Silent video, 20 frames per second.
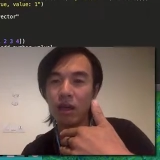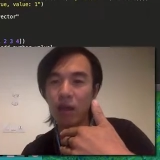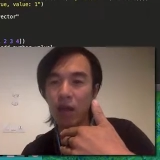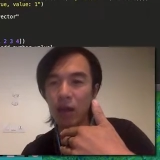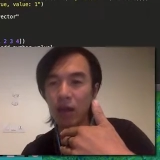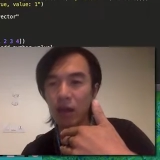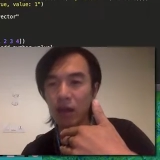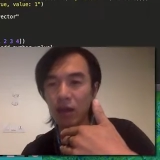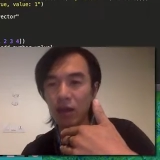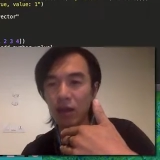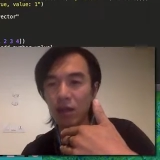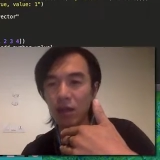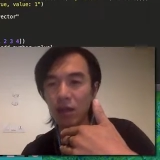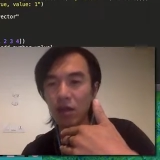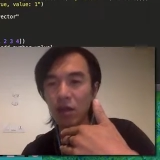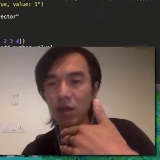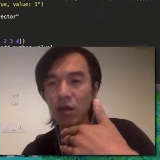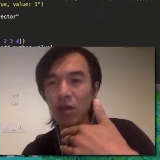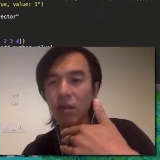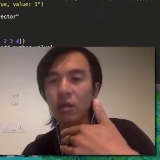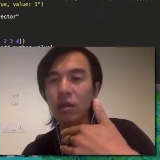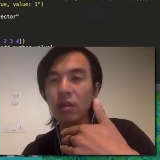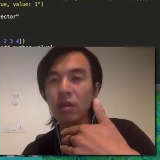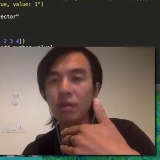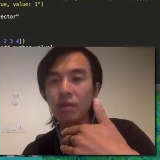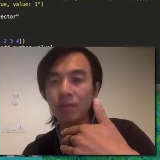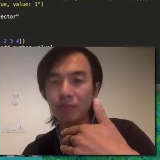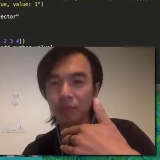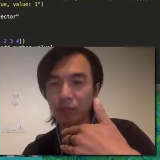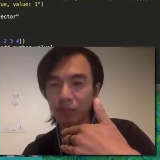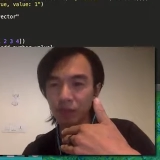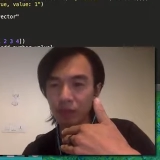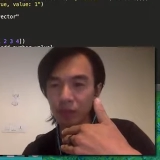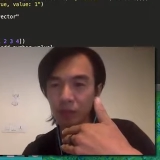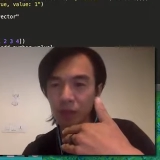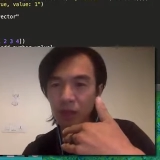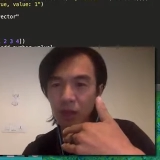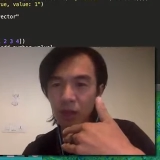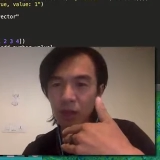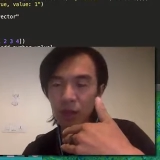and this code,
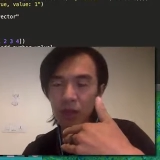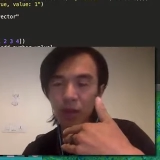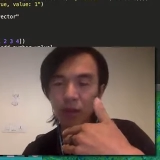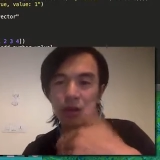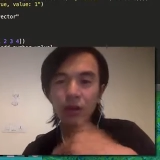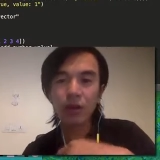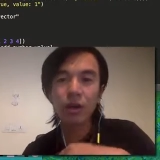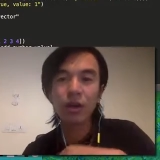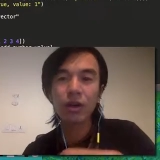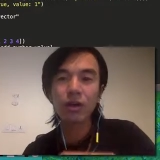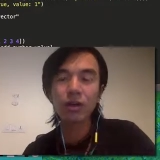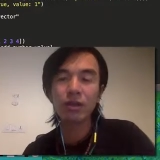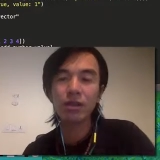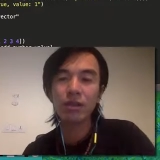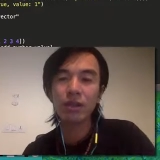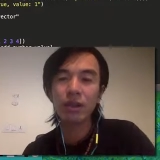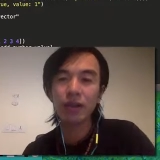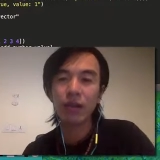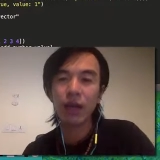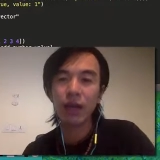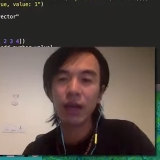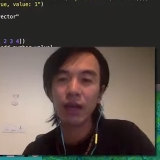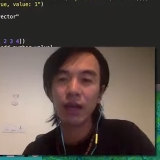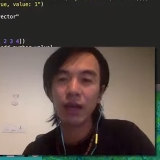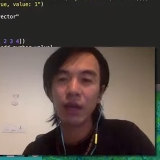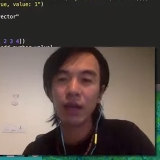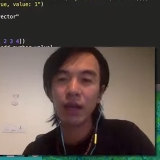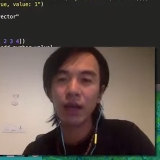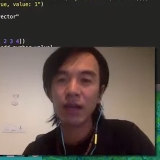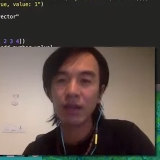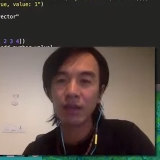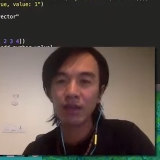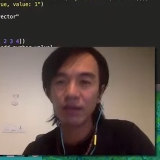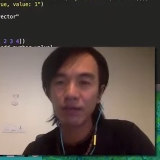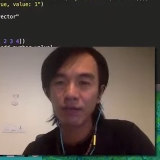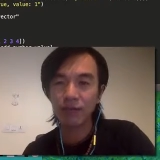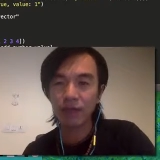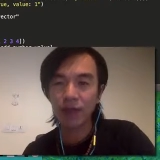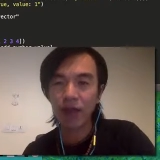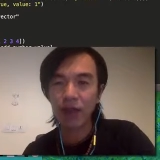you notice that it has a
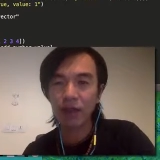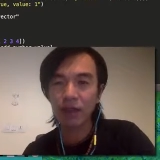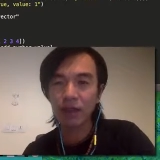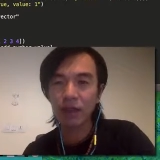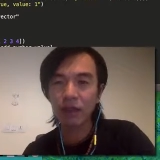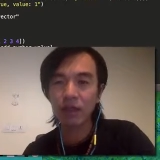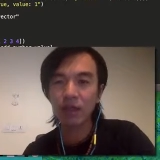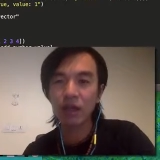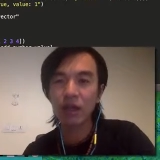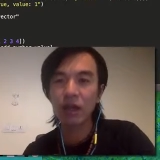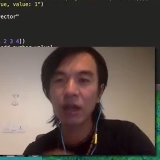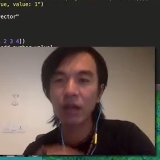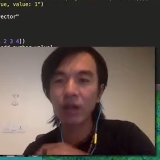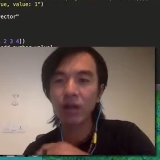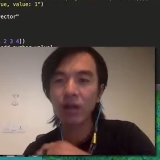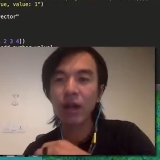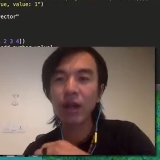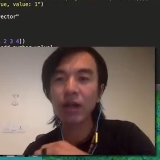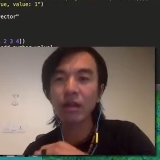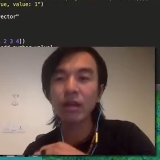fact around